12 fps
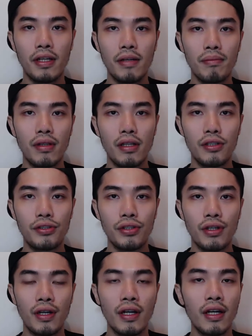in
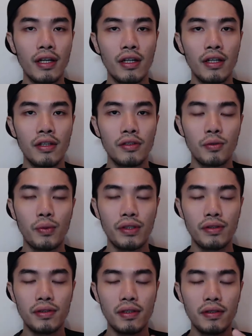Malaysia. So So when
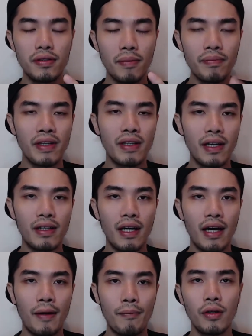you say something like
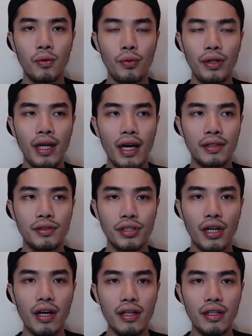that, we as
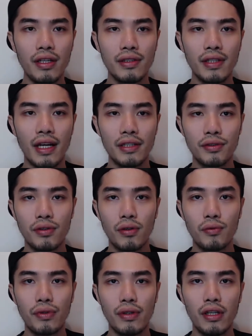Chinese has
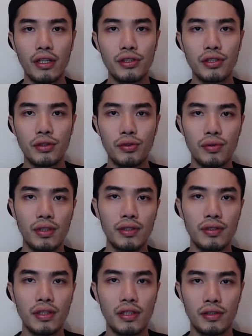no relation to
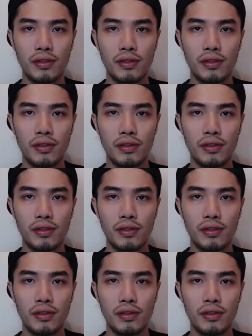these things.